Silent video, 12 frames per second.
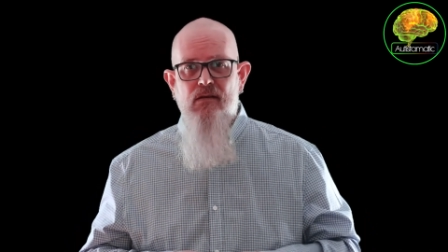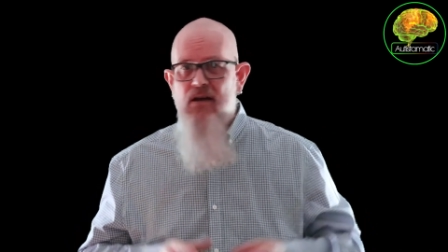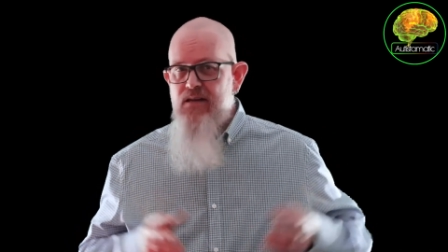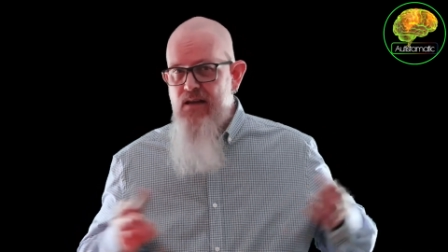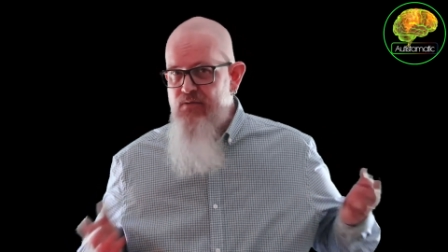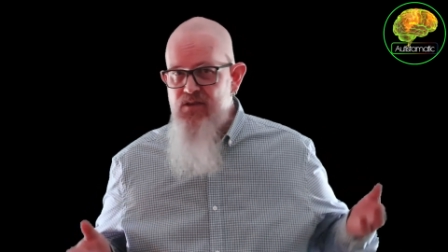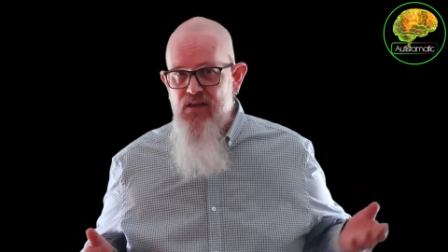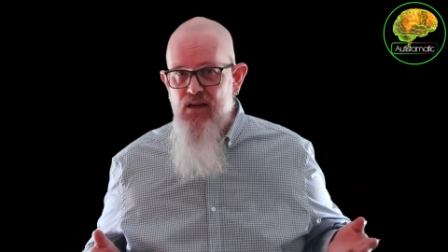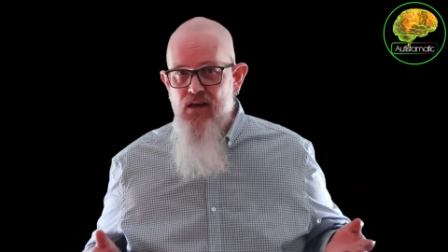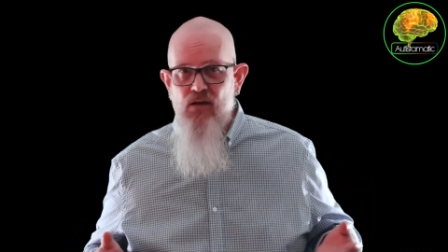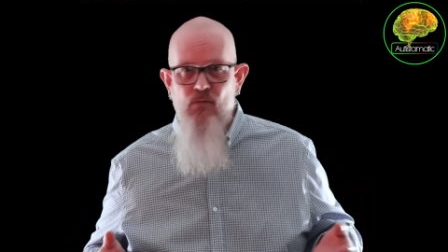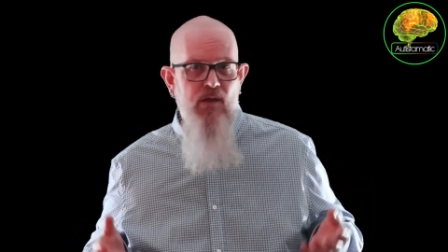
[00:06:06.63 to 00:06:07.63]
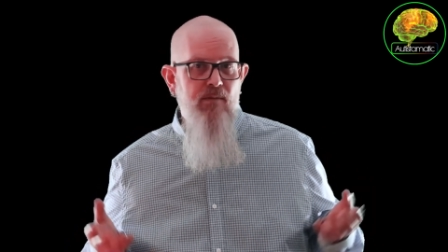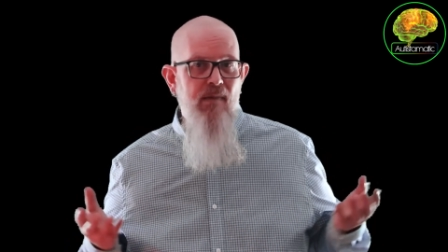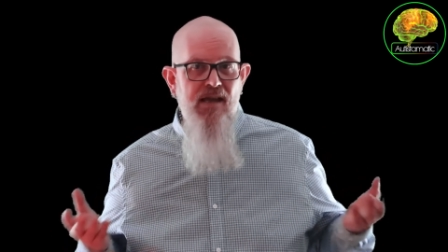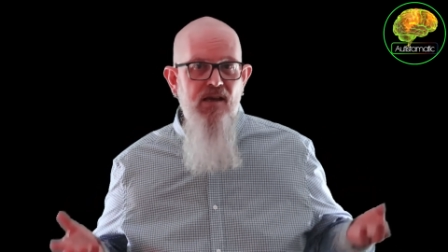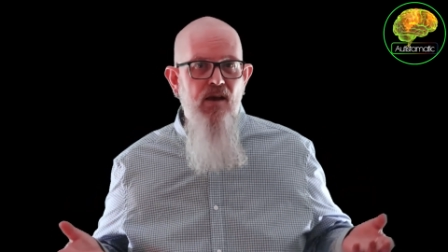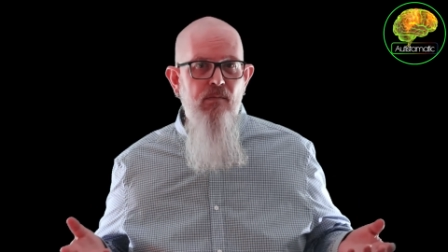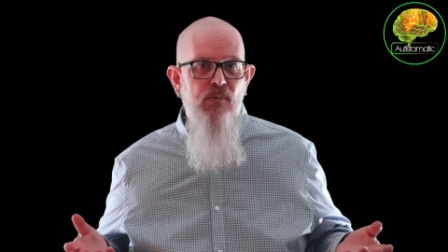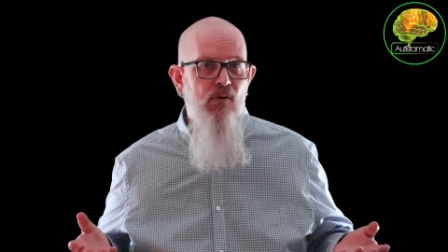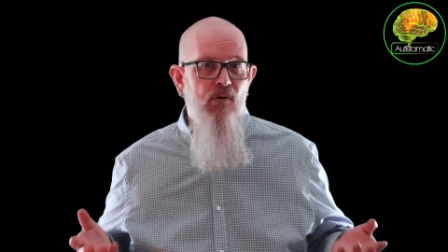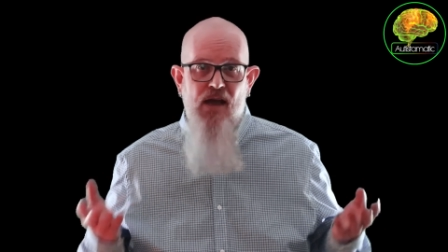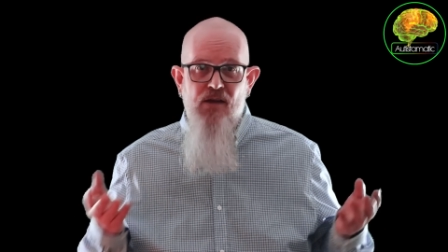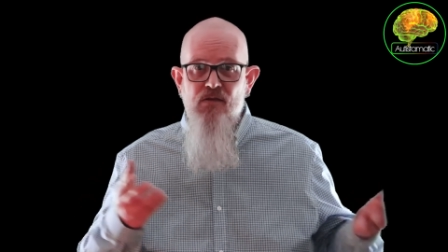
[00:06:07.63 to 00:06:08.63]
I'd never seen her with makeup
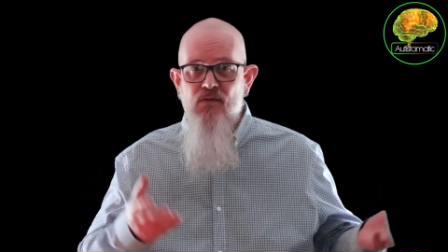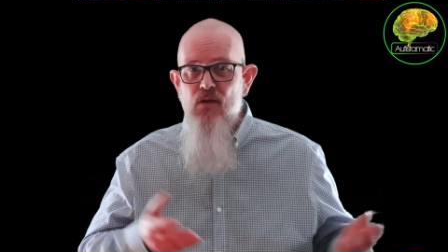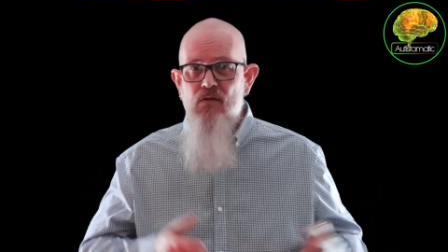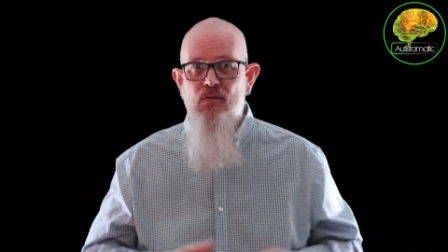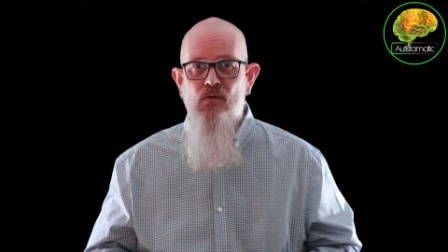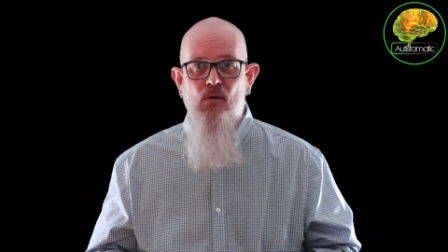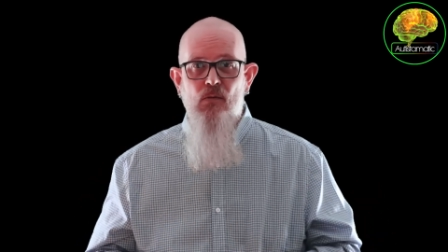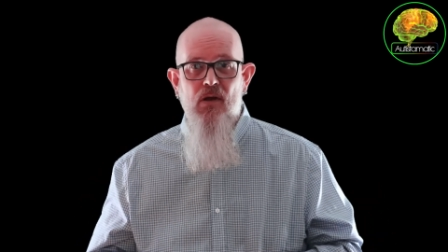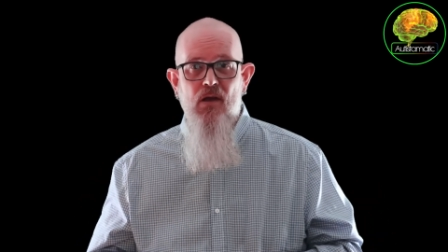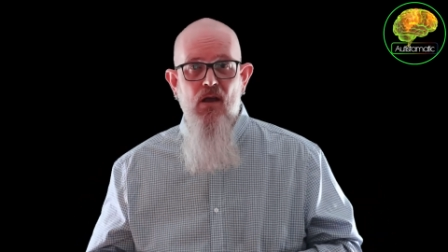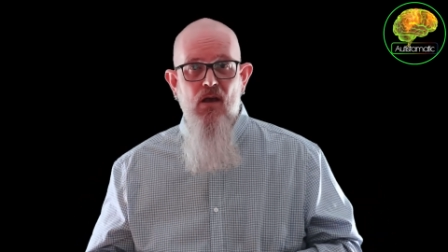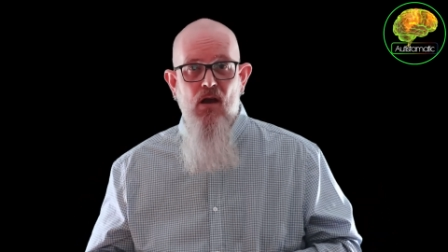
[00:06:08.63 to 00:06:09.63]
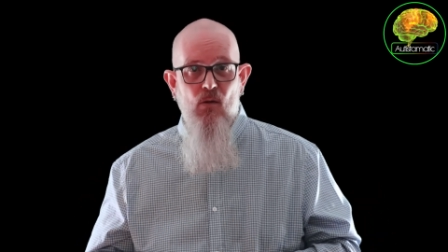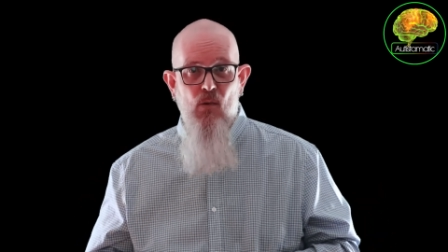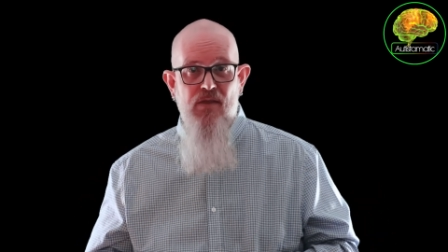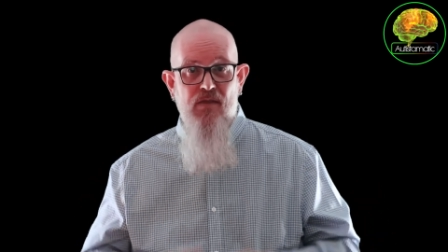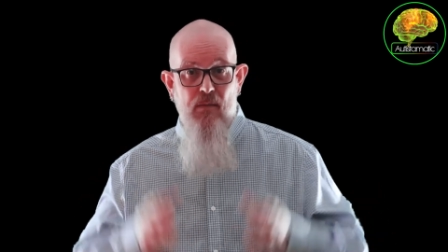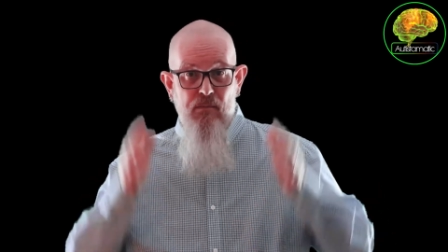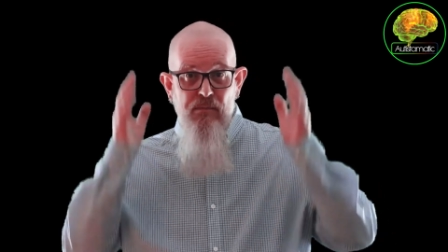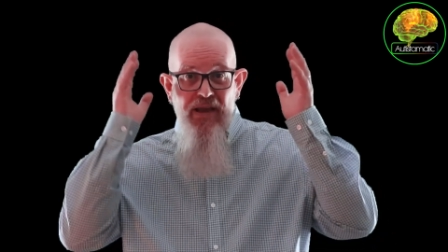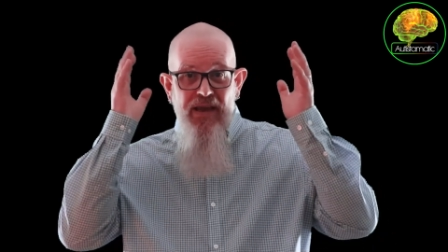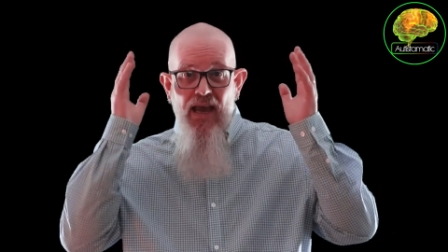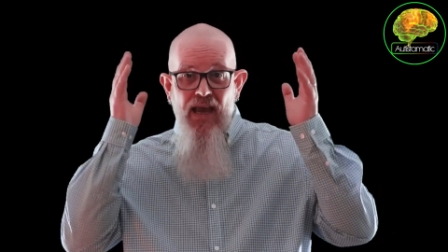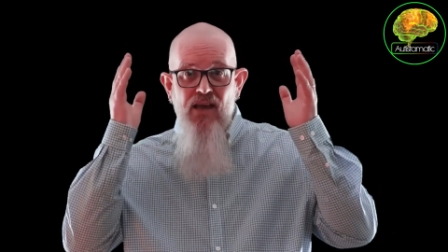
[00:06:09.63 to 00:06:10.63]
or out of uniform, and when the
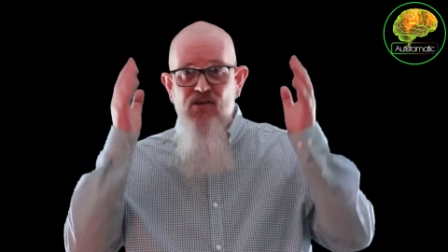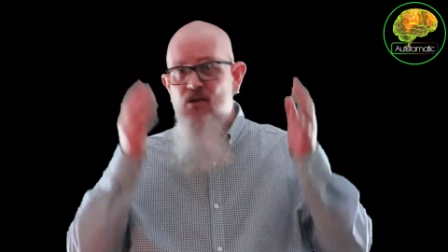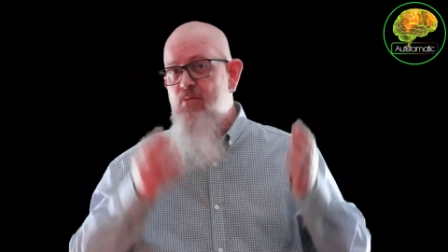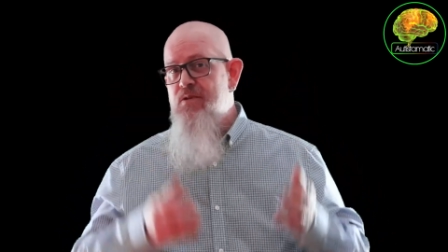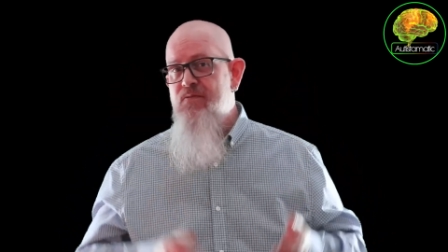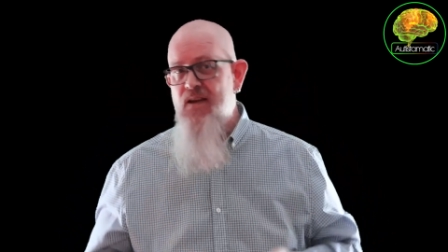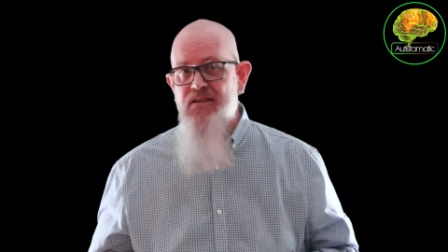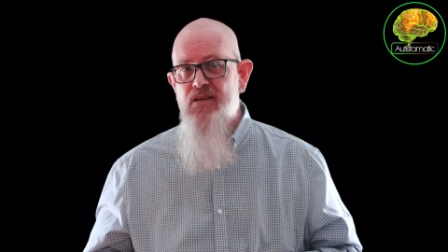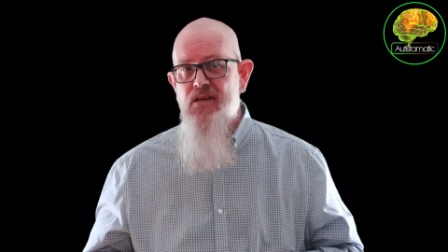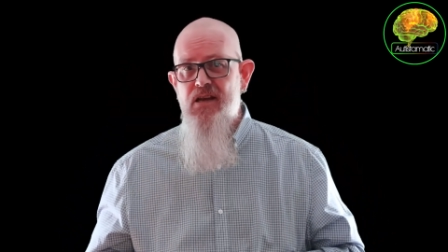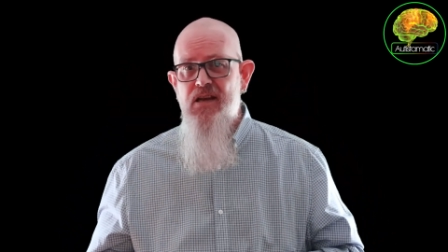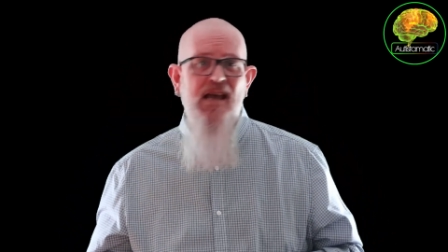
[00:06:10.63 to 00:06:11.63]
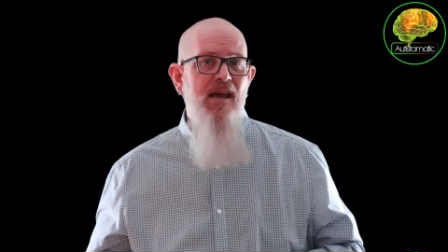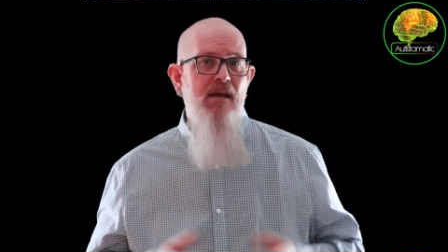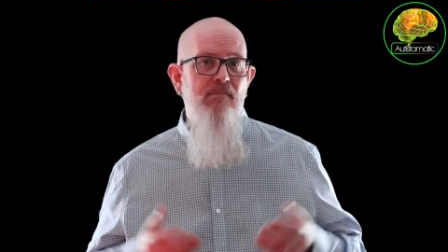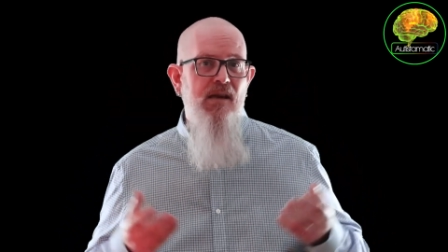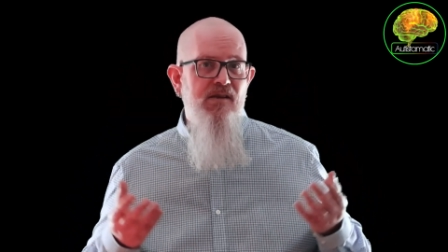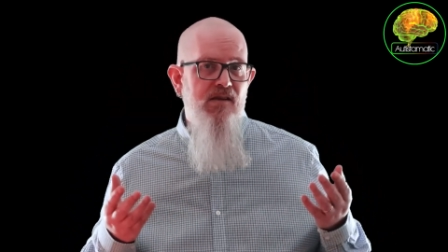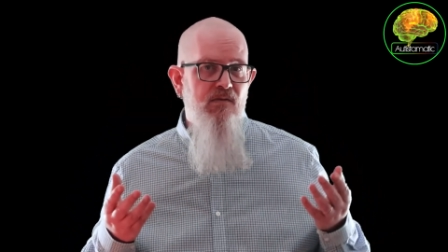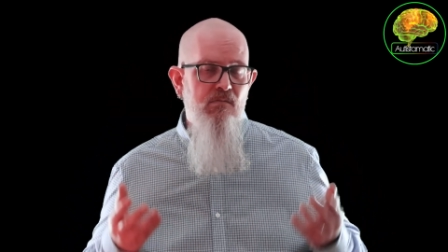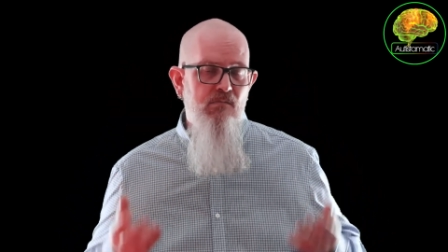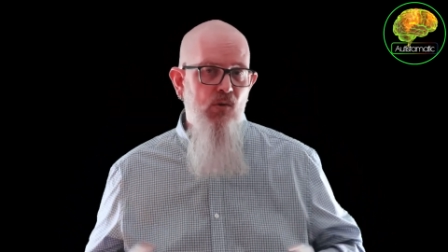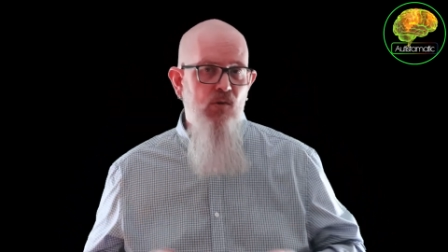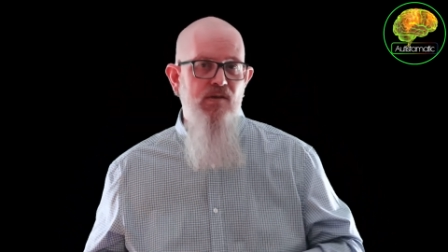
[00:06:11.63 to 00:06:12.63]
big hairdo was factored in, it makes
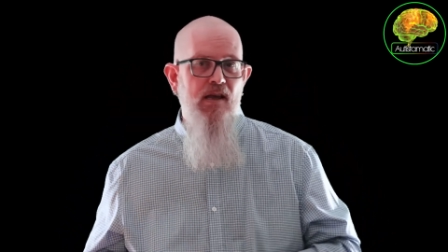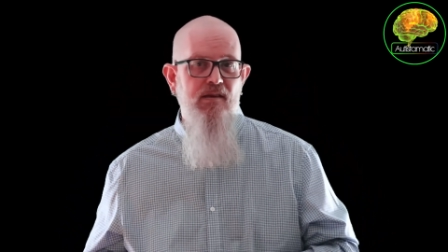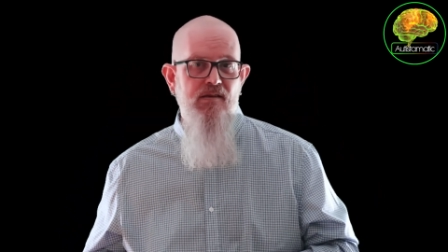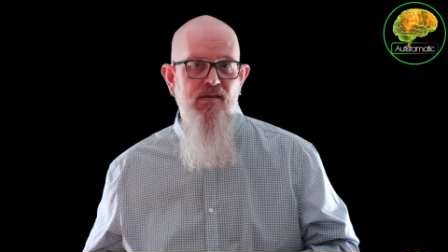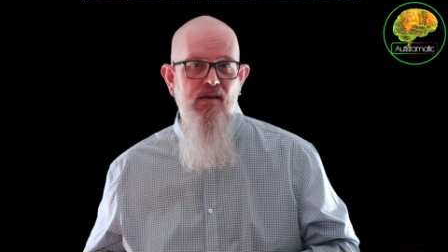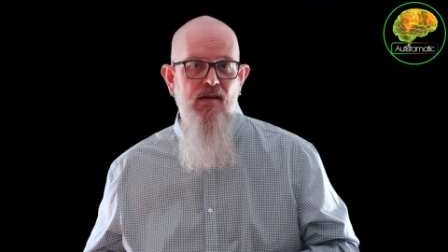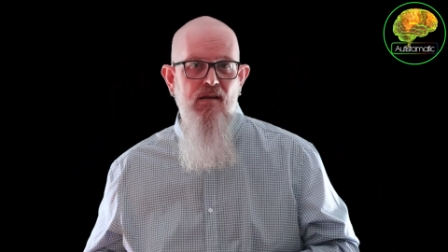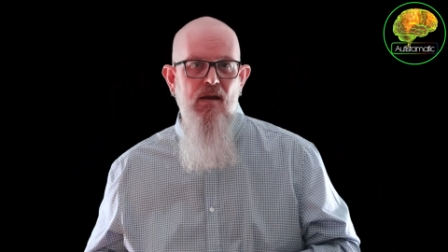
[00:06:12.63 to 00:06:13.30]
even more sense.